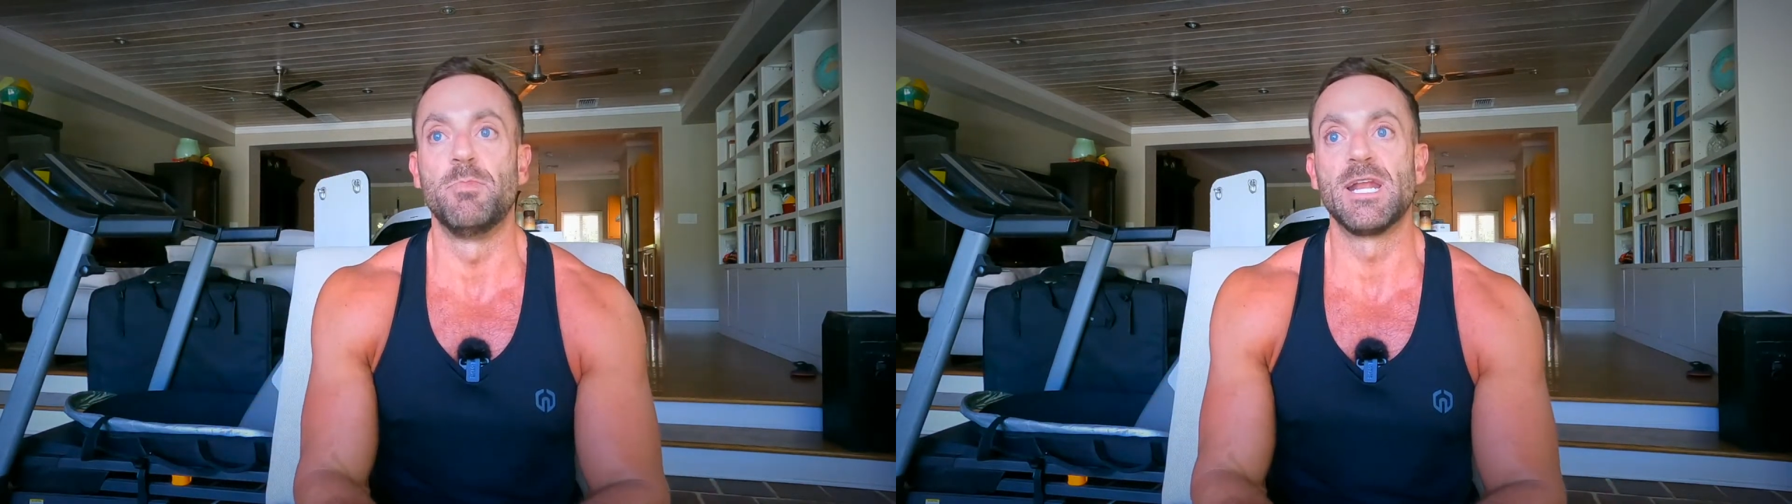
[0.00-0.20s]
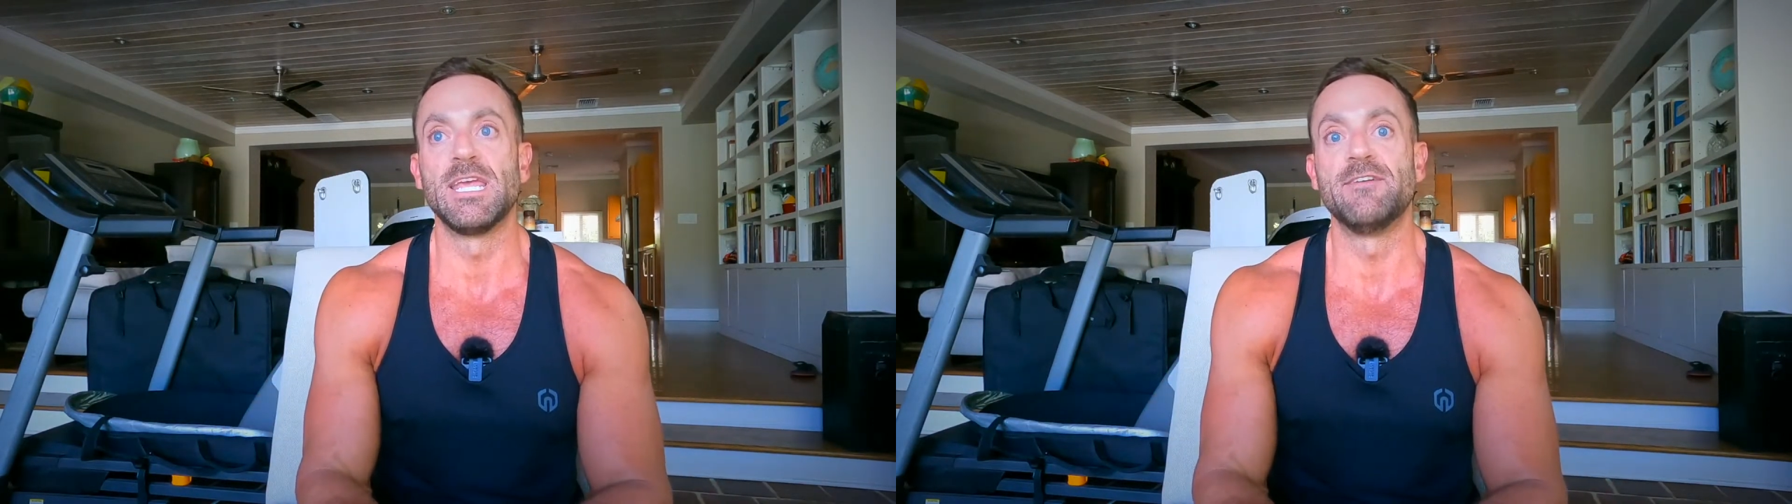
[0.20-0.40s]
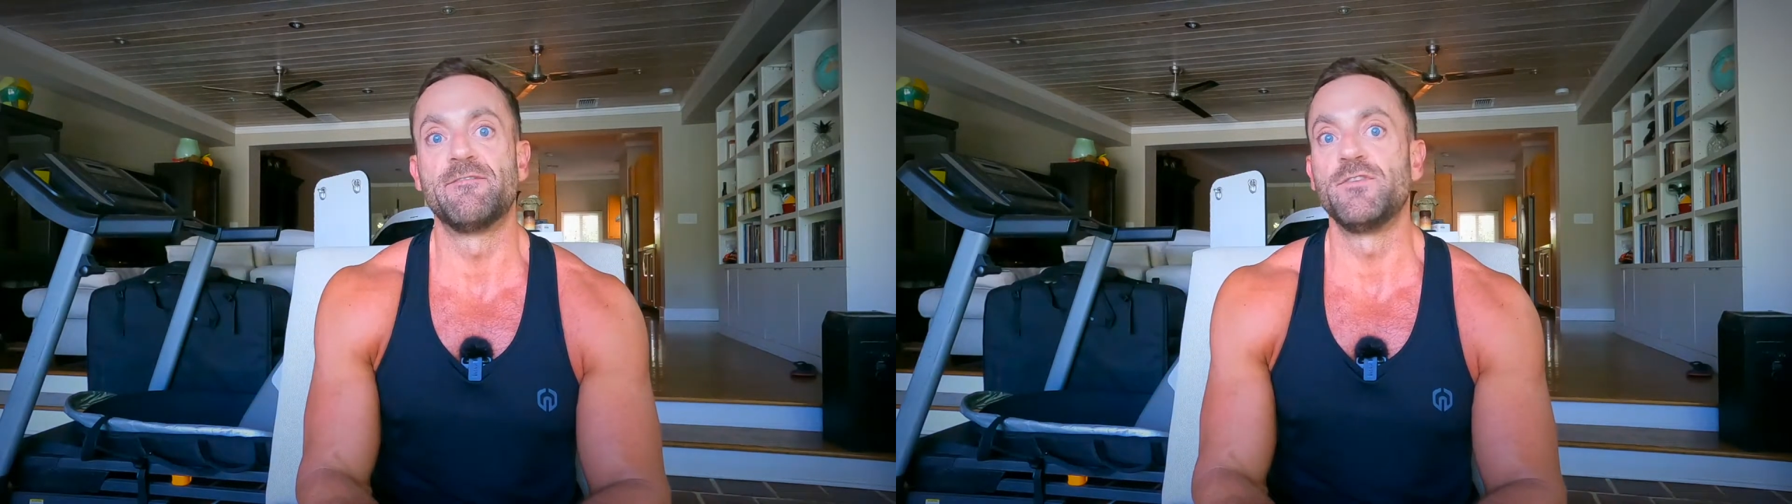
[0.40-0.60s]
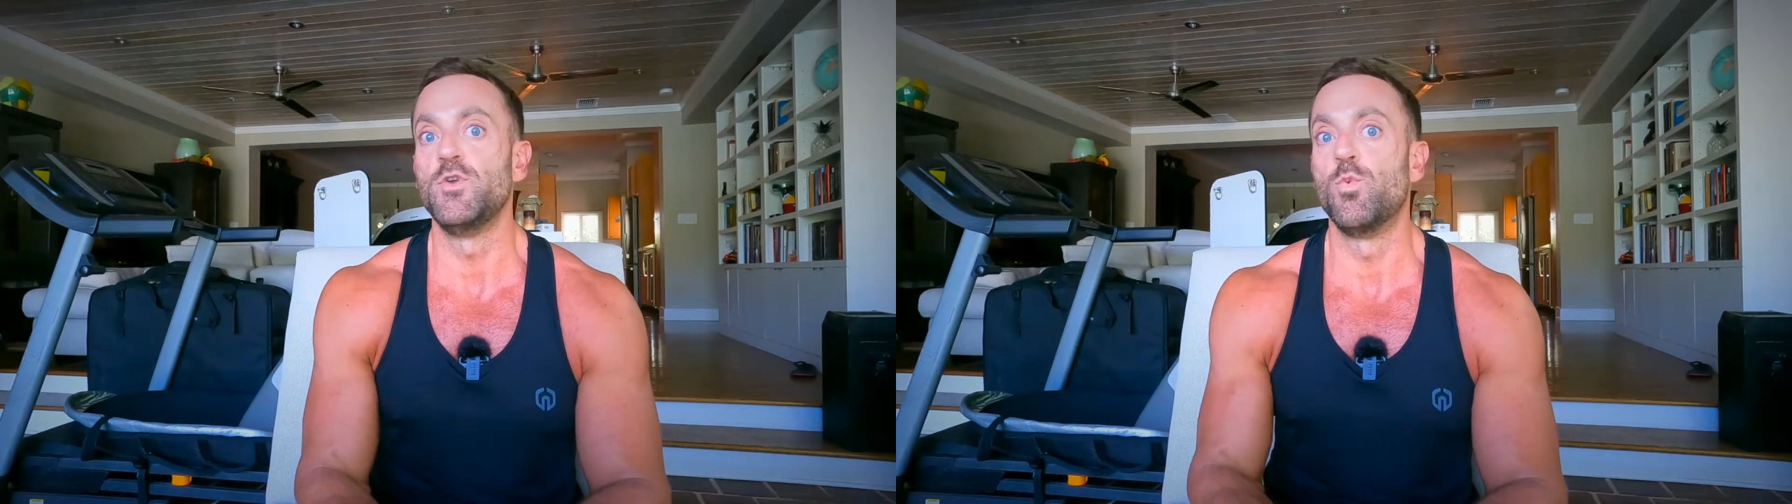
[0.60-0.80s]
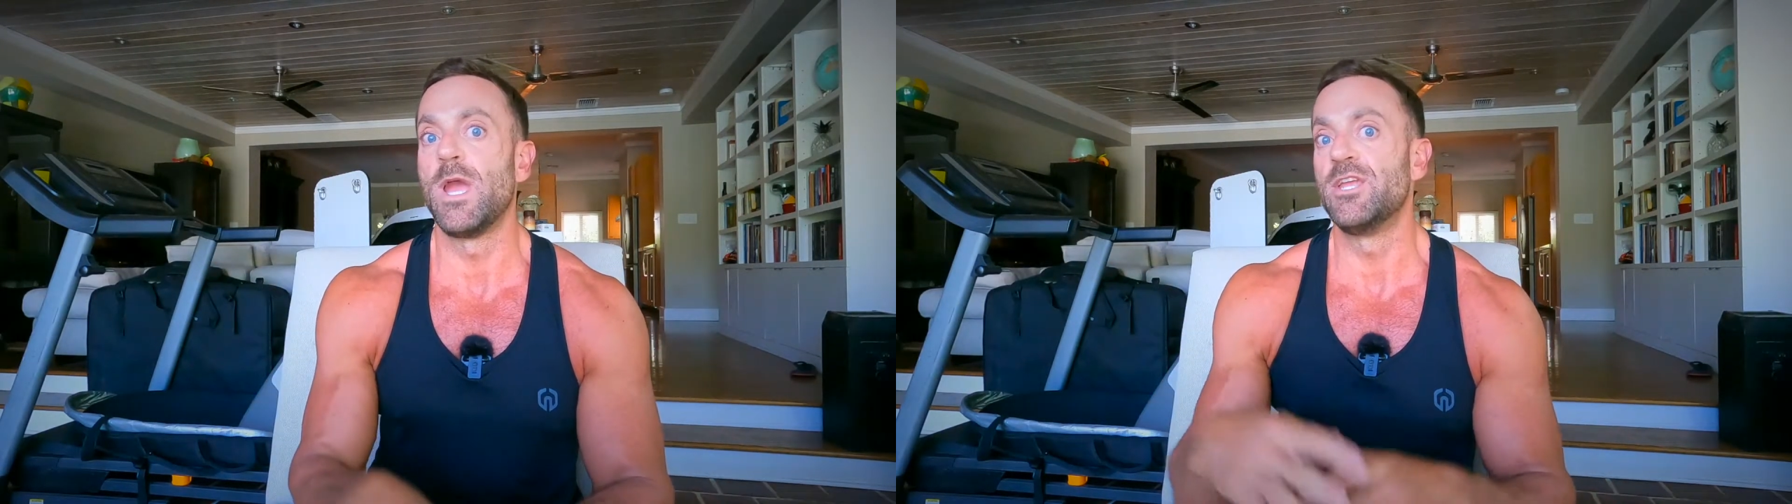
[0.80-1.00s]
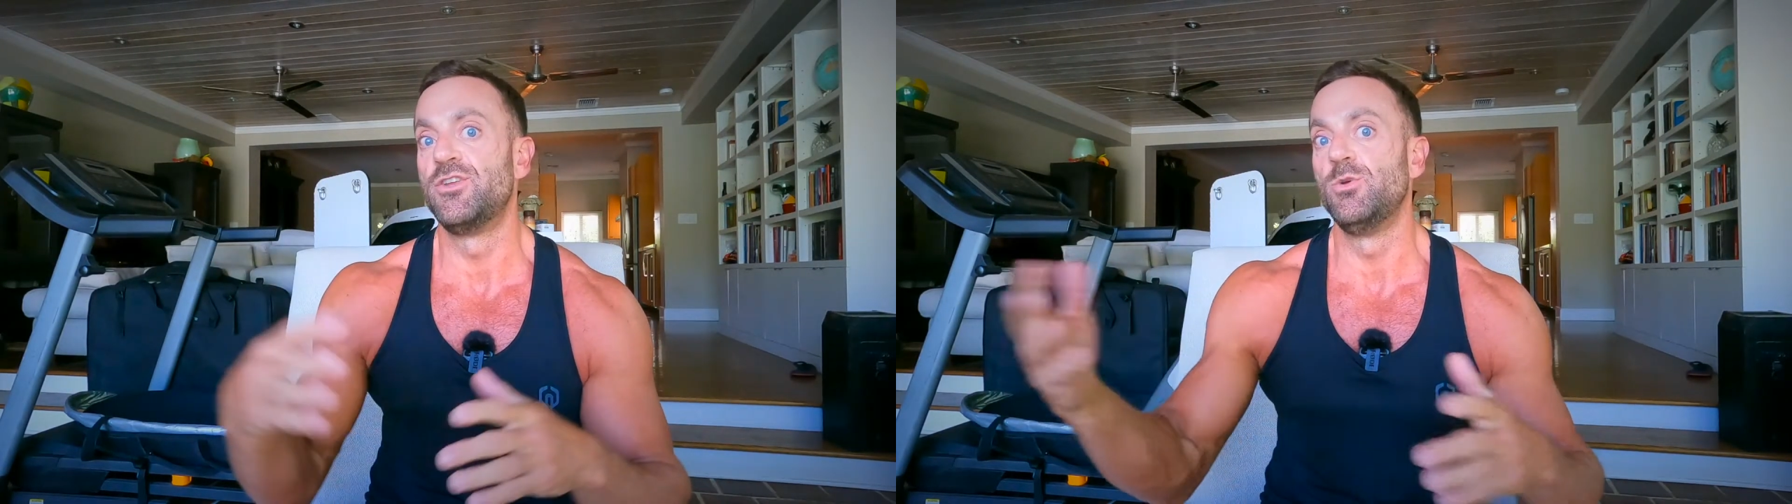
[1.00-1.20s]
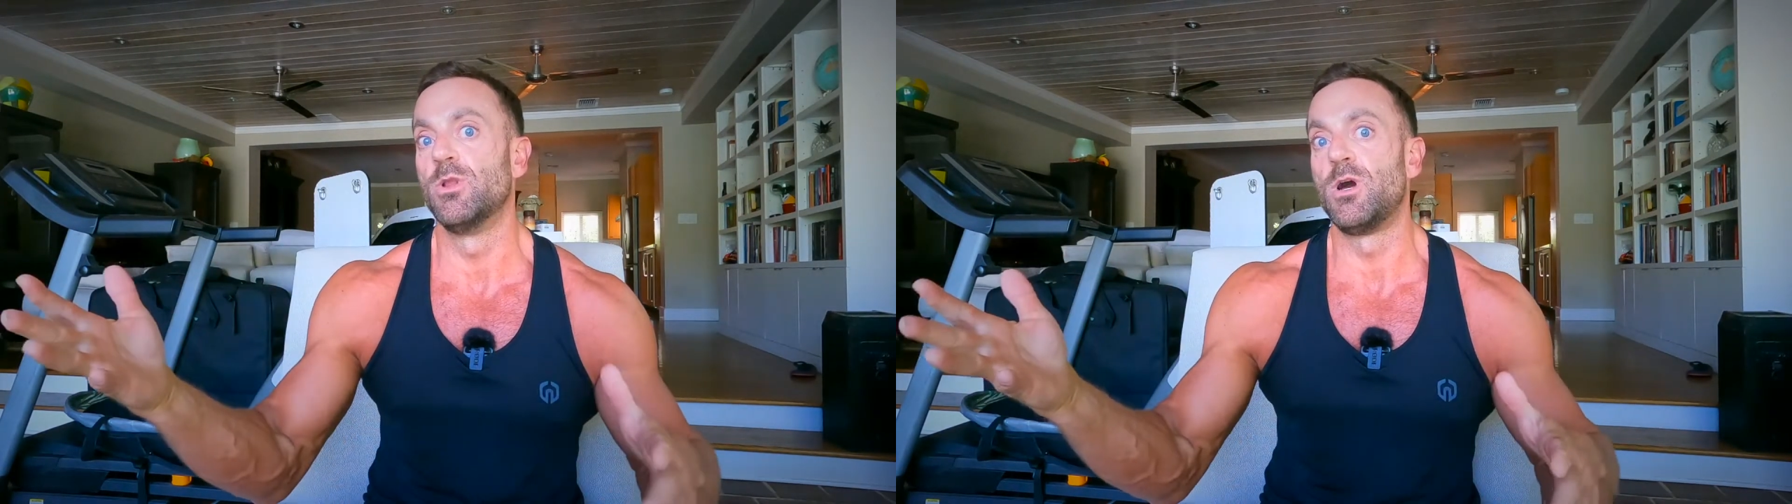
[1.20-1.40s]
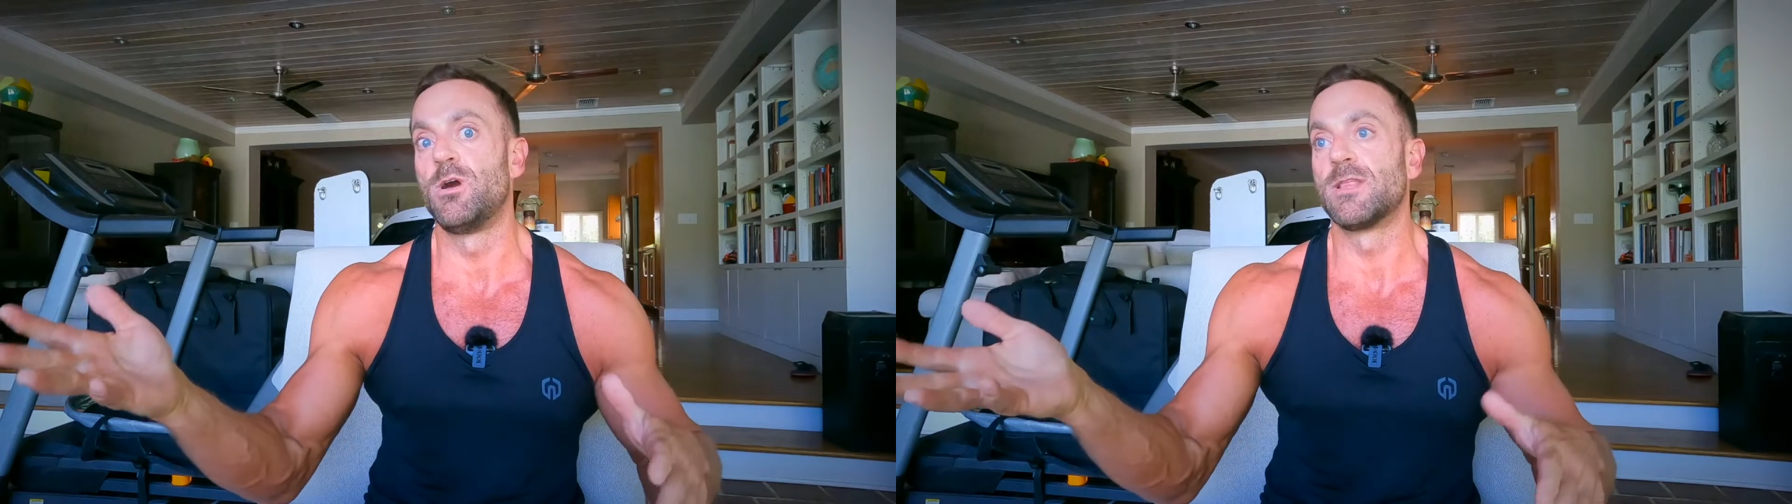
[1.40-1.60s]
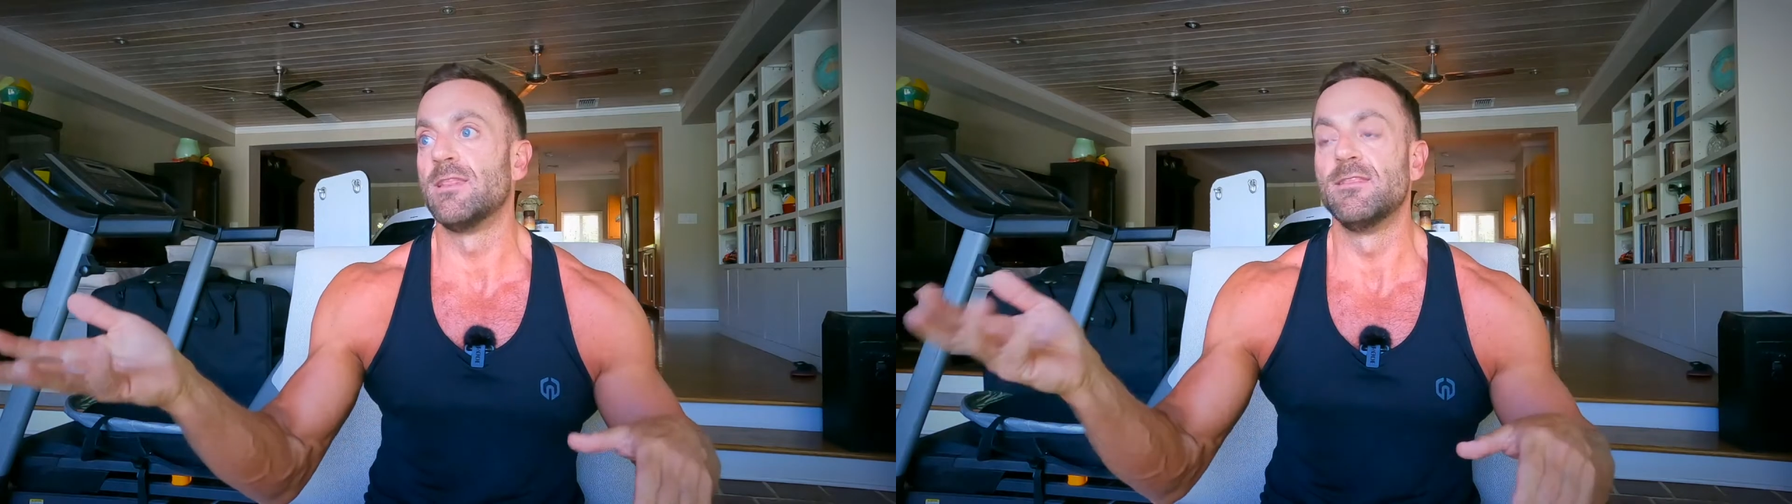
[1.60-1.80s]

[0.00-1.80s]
But if you wait too long, that